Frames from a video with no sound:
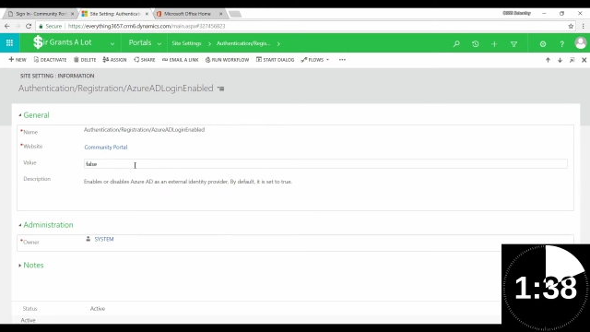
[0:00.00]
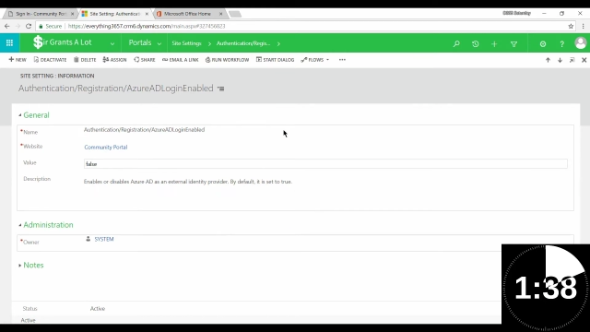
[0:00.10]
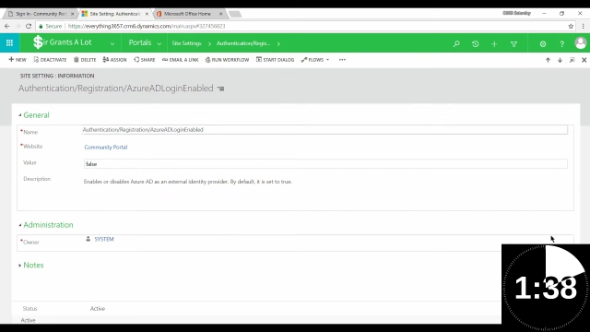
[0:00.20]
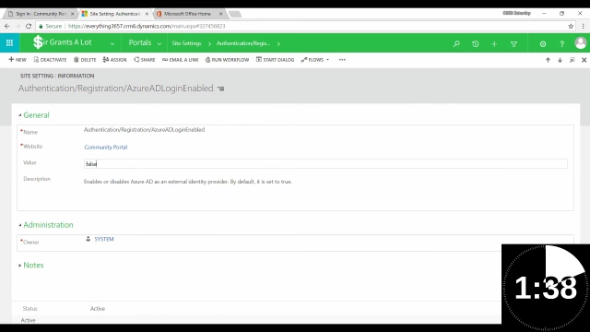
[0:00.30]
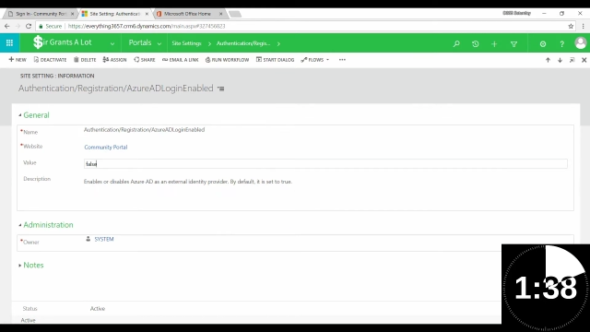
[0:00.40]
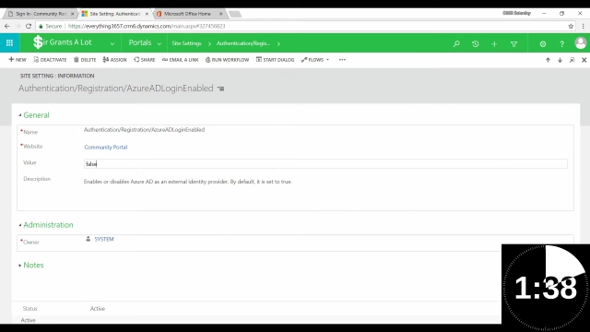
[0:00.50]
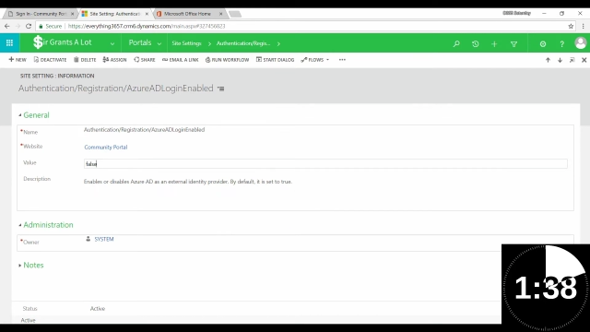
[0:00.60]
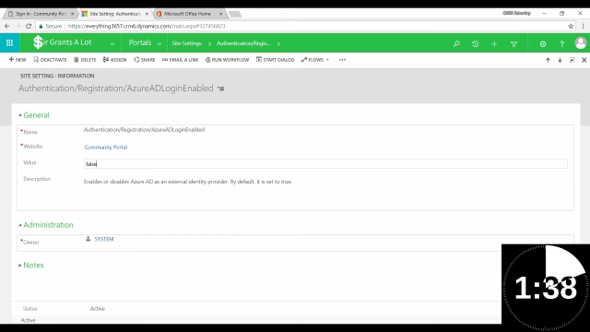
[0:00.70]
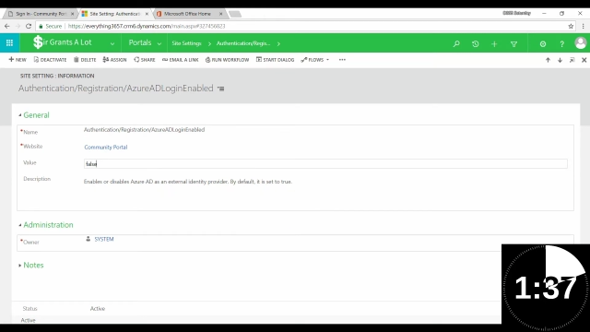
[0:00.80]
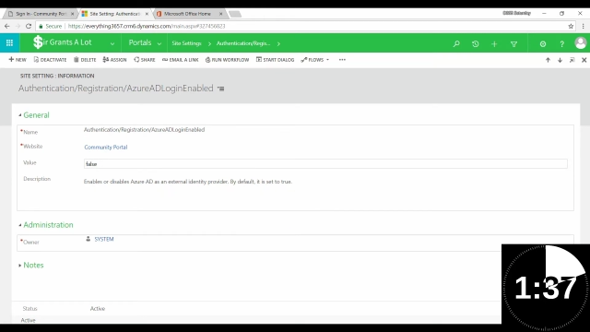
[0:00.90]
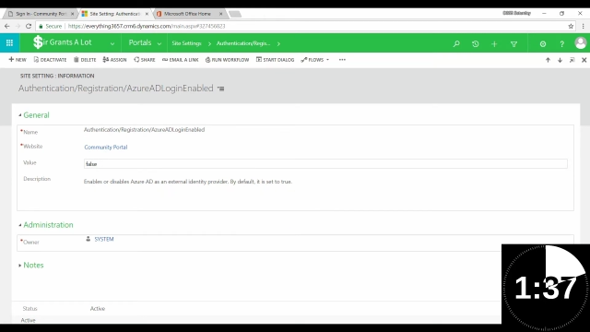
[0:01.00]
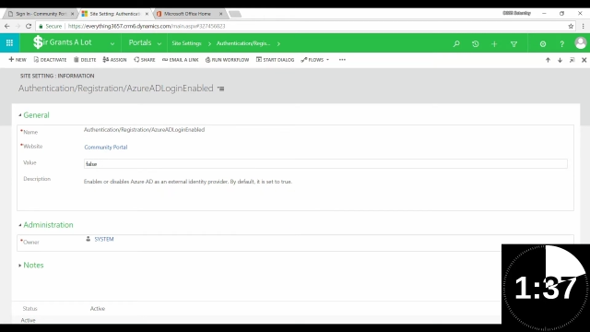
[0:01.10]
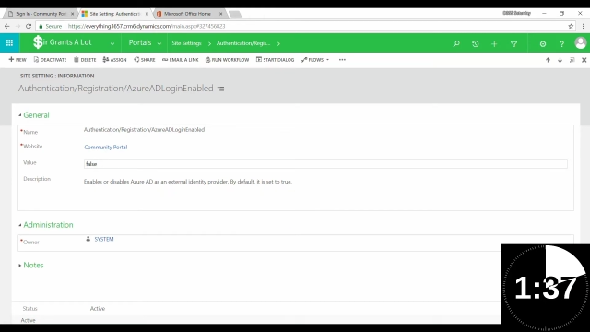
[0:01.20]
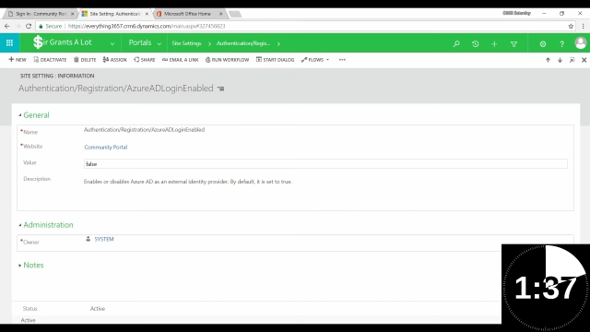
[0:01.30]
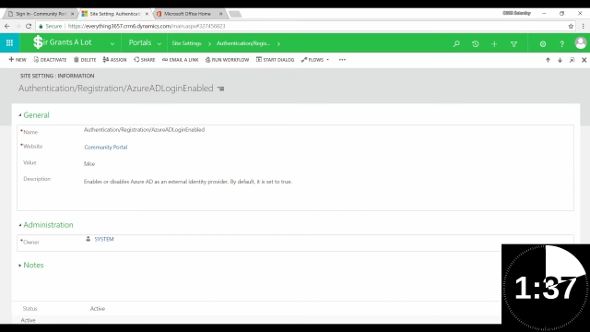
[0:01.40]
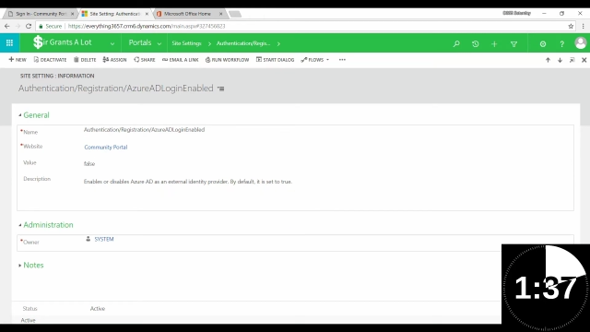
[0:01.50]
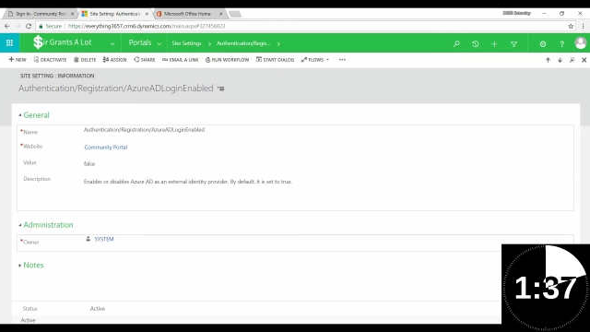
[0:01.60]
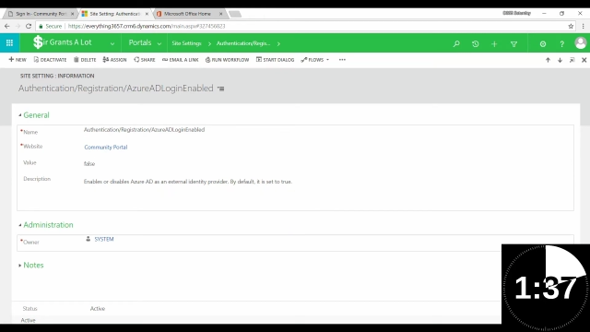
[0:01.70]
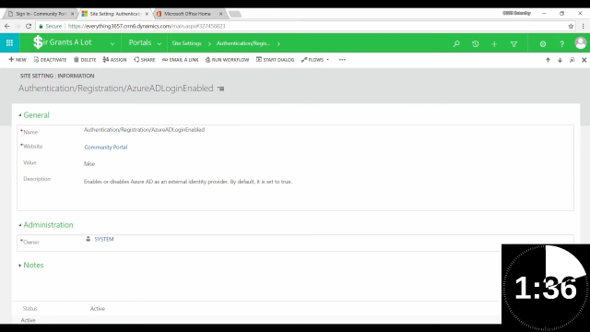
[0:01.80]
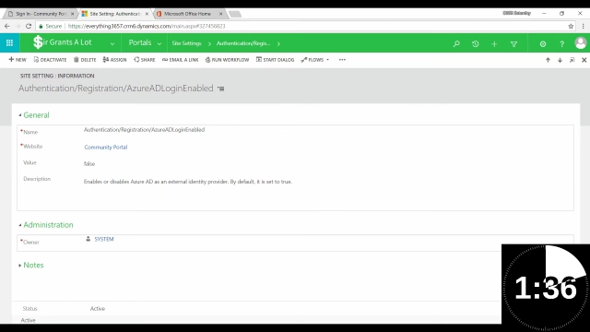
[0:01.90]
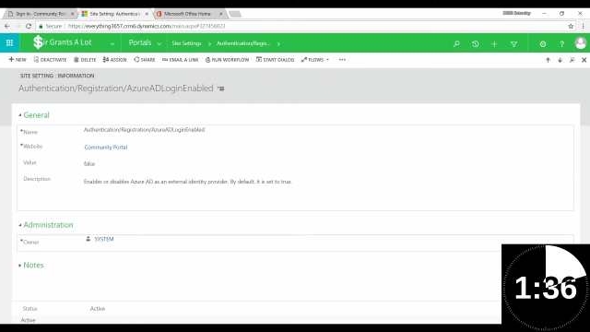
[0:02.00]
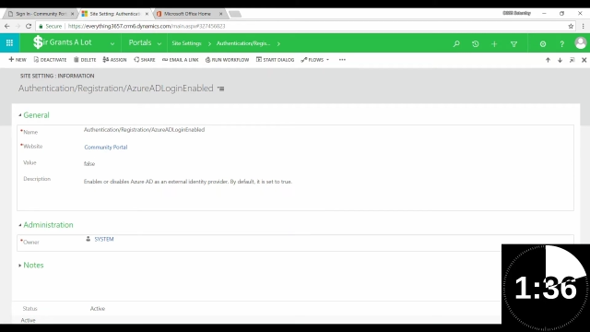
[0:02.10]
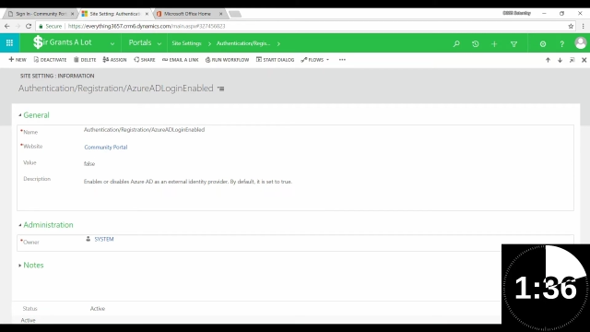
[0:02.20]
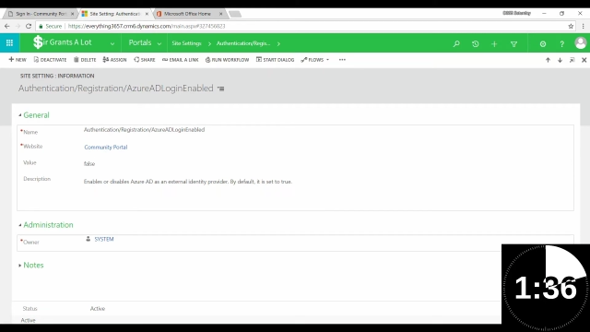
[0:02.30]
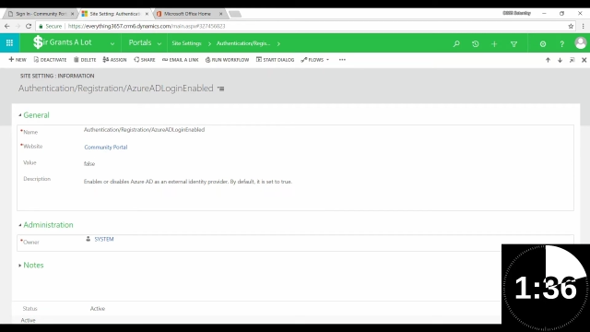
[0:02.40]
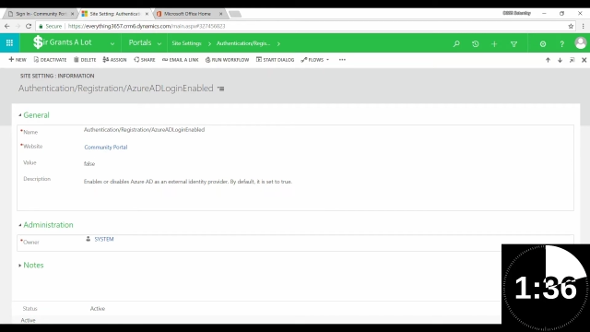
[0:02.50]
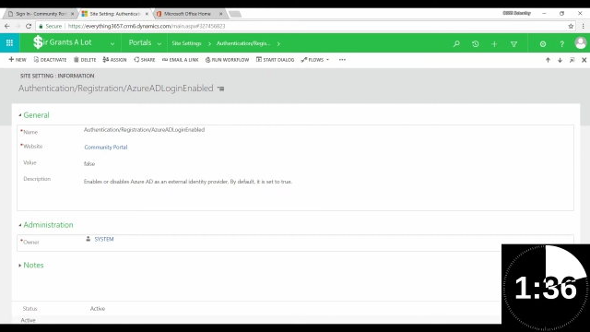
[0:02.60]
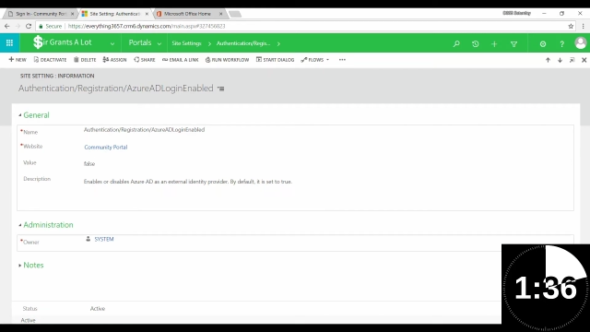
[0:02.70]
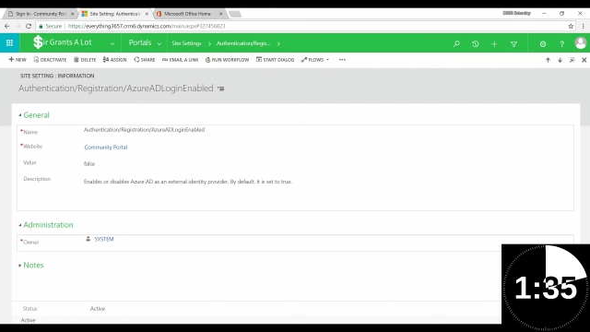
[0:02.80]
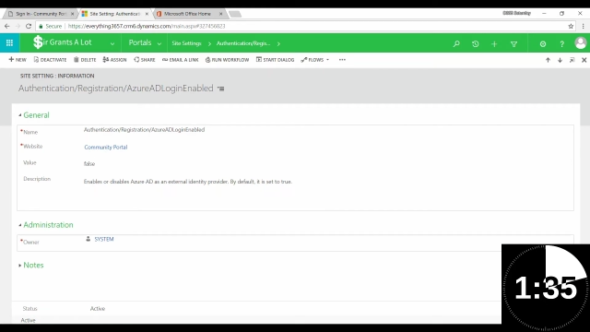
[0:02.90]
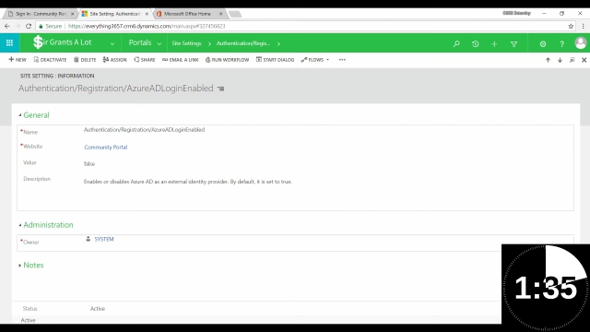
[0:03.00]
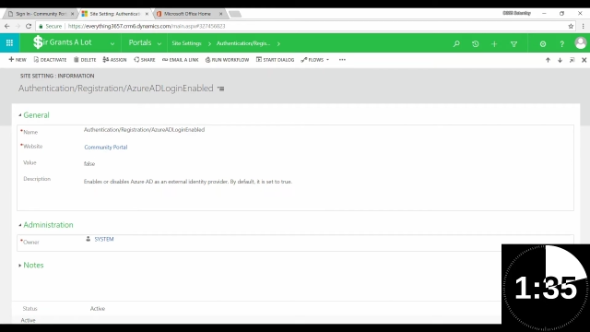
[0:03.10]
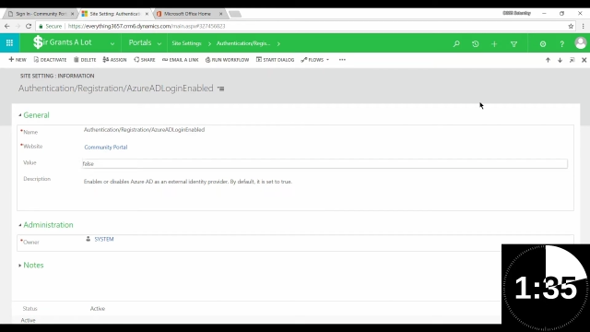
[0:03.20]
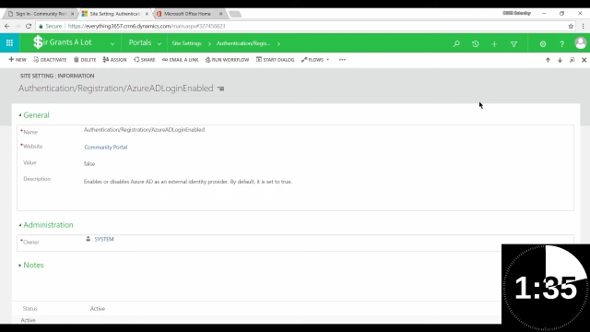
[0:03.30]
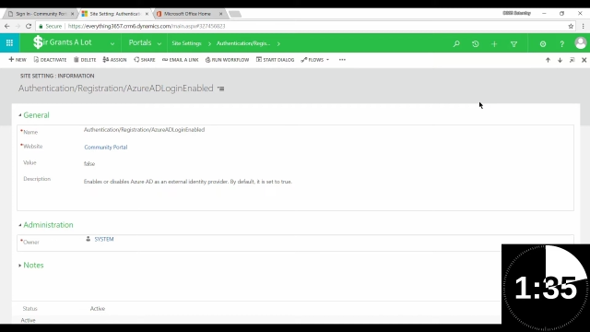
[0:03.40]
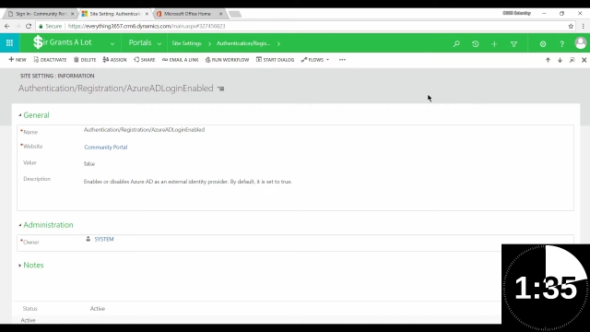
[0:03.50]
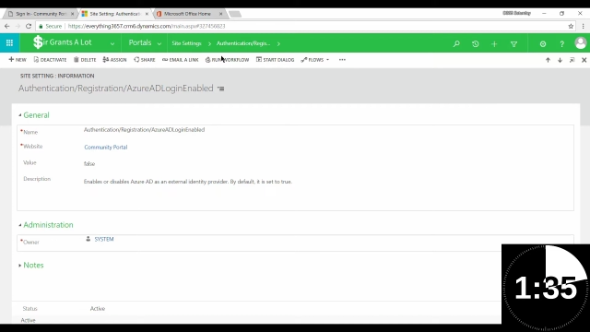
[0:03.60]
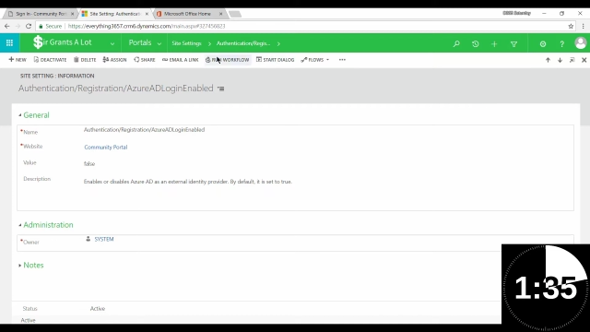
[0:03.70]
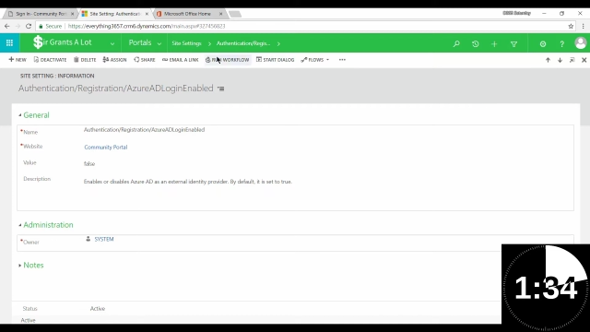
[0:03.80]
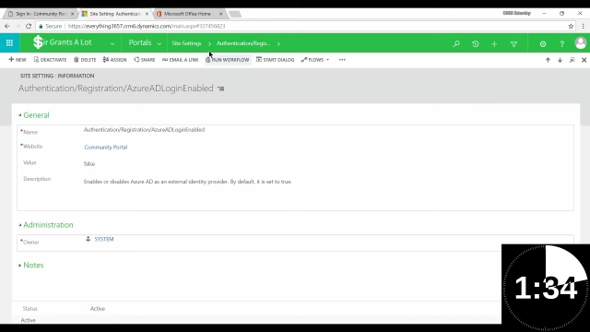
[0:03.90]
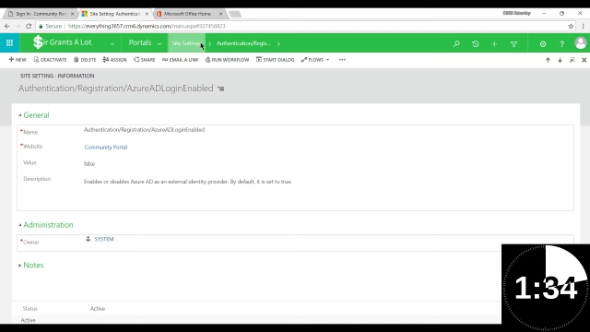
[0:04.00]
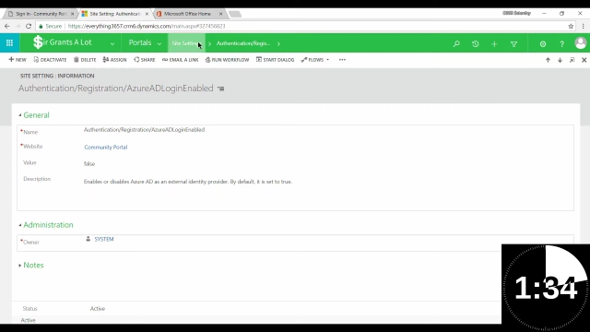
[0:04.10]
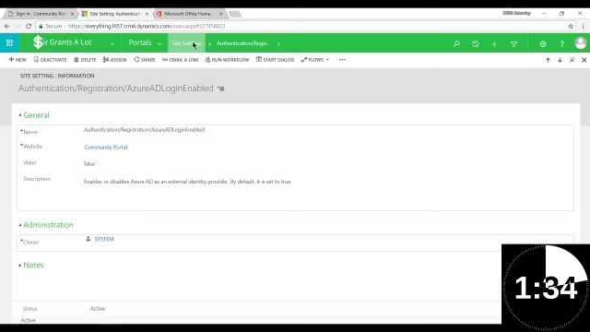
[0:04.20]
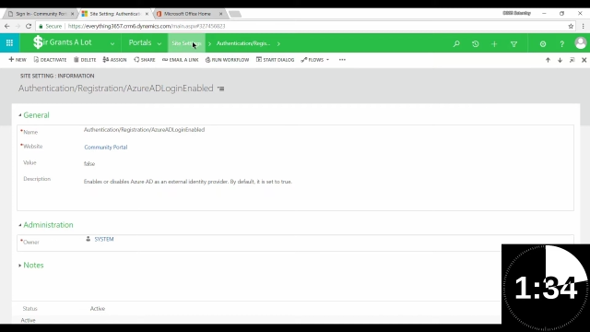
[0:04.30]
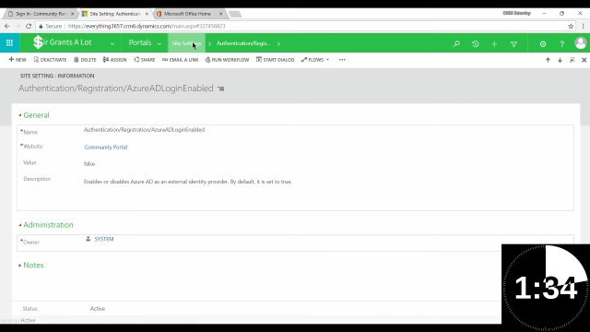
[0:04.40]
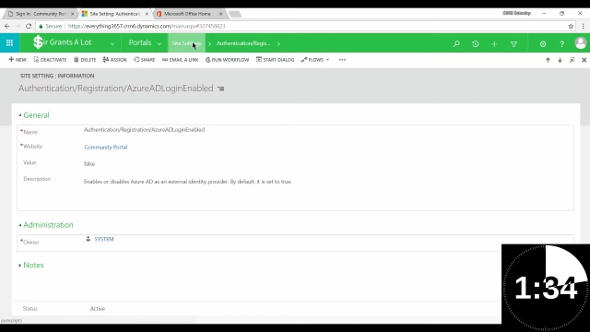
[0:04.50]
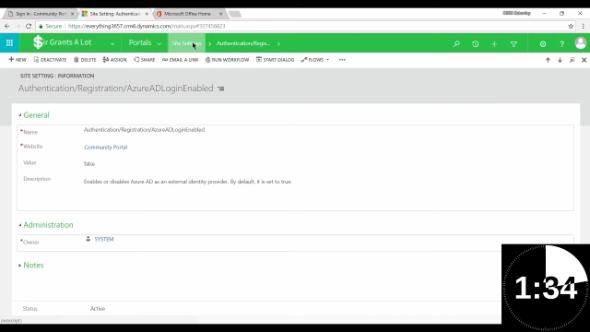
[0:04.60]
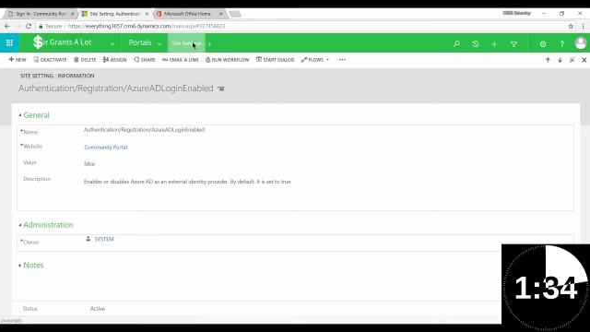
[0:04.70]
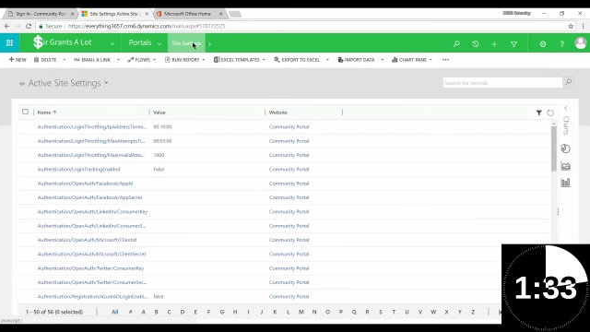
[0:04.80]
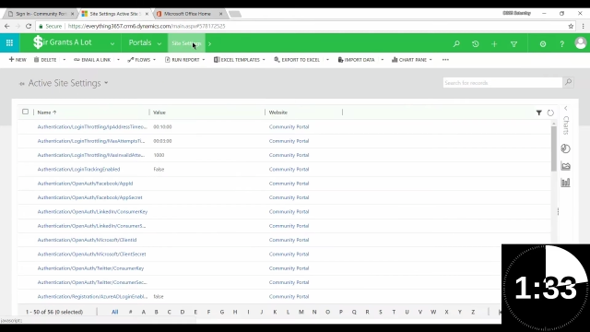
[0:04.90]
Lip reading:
Nobody's mouth can be seen.